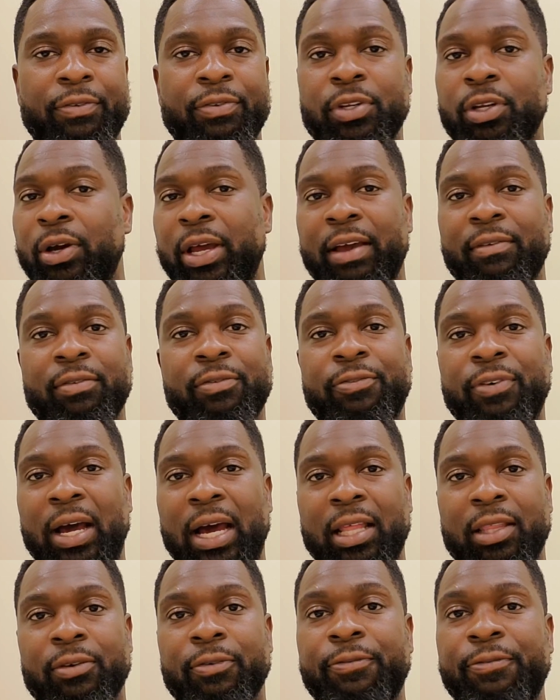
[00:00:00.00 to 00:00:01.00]
You don't have a
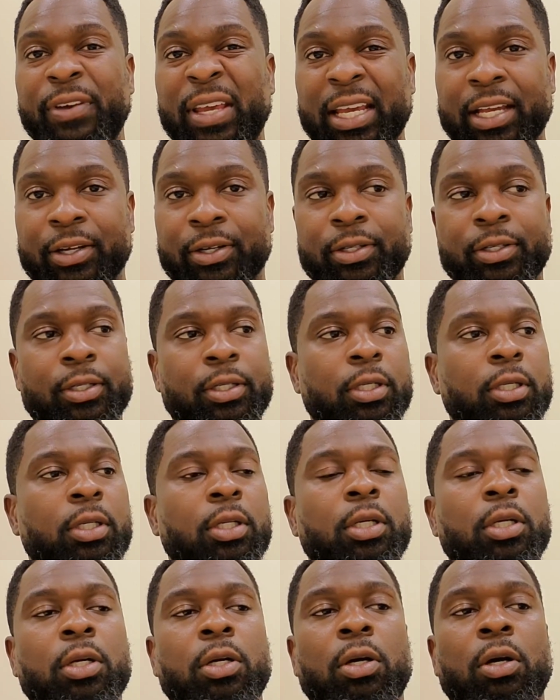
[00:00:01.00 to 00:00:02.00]
father figure,
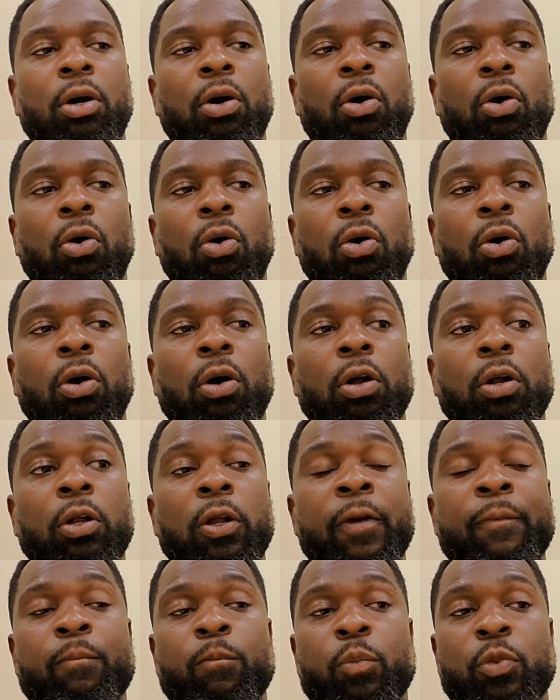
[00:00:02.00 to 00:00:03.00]
or
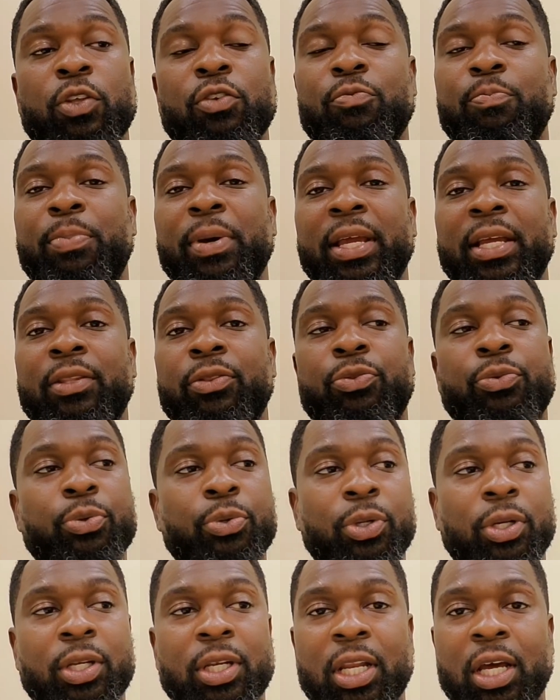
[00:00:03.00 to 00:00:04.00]
you've been
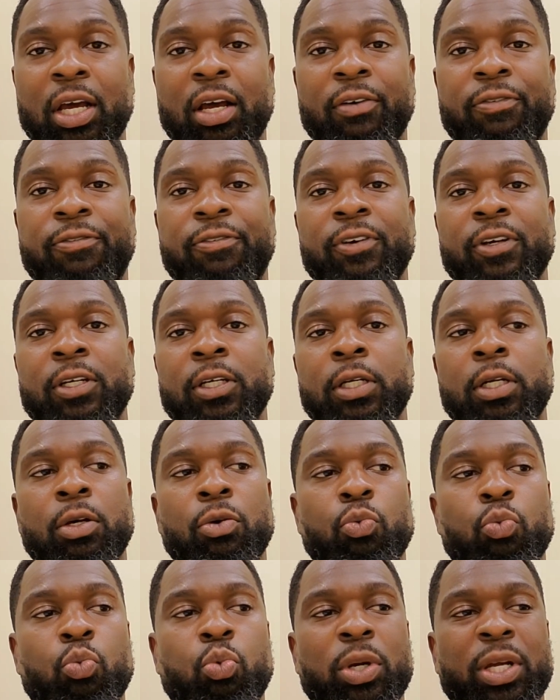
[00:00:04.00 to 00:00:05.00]
through enough
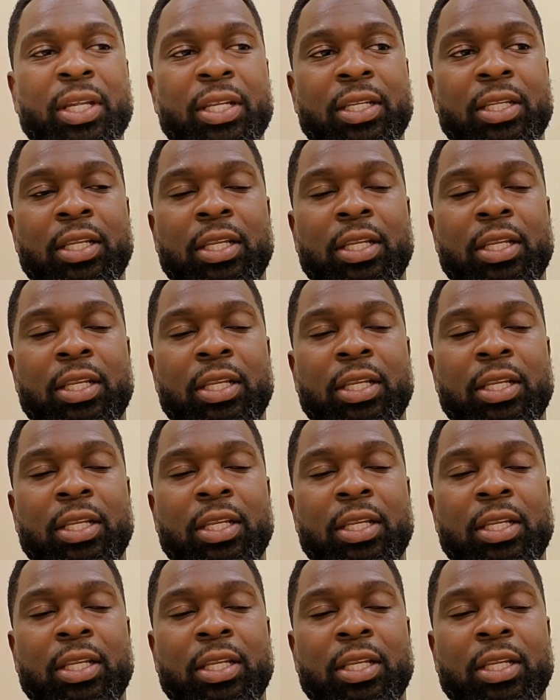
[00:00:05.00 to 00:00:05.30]
with,